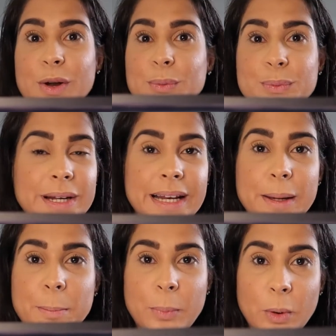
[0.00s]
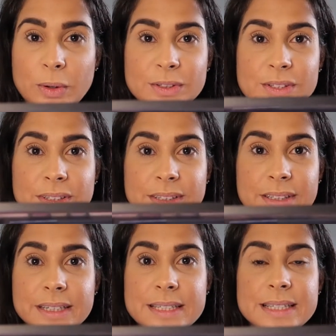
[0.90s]
really bold
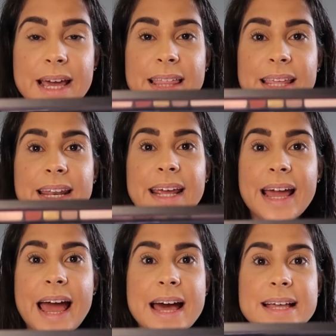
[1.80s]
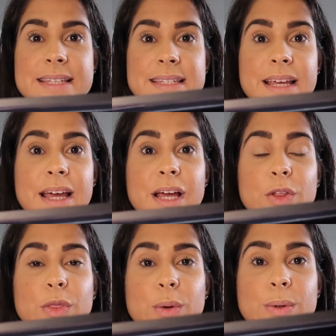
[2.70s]
looks and then it has
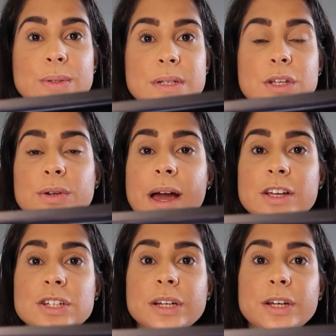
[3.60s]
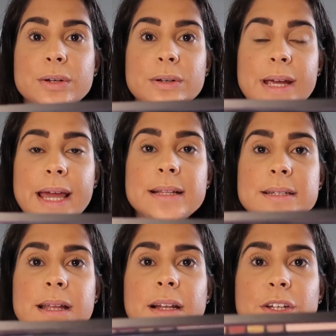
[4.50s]
those you can actually create
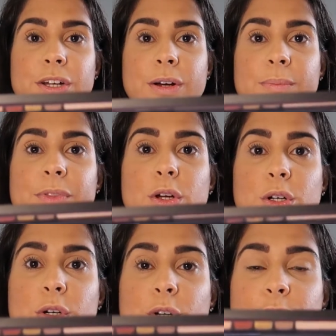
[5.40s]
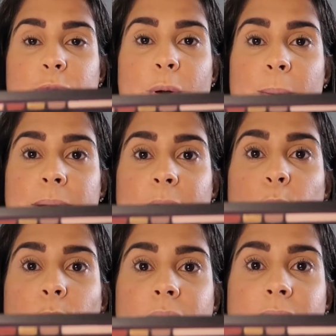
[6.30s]
you know the look from
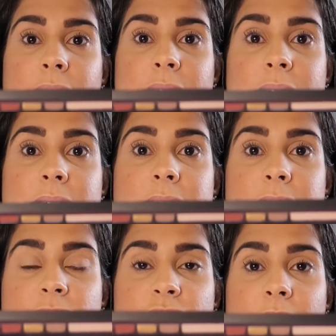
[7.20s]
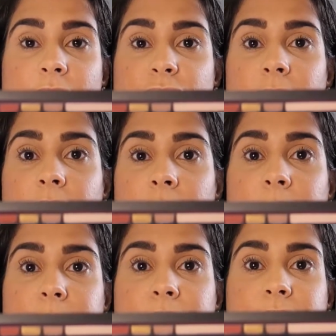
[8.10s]
like within these shades right
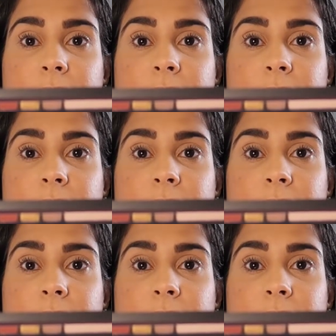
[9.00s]
here